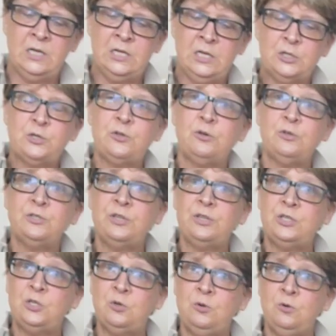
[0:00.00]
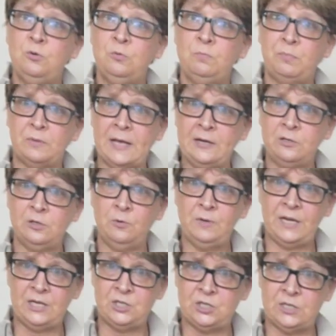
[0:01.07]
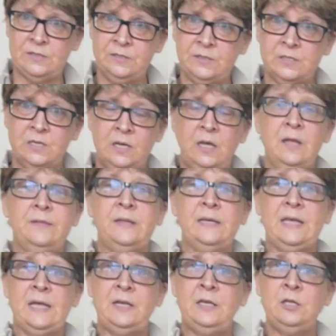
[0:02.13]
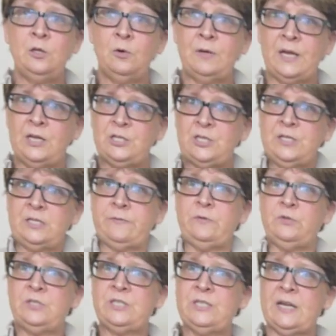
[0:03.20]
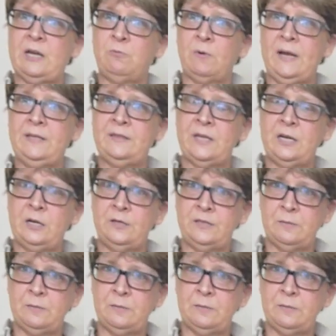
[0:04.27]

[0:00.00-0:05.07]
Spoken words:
So those are the two bladder locations. The kidney locations, if you stay right there at the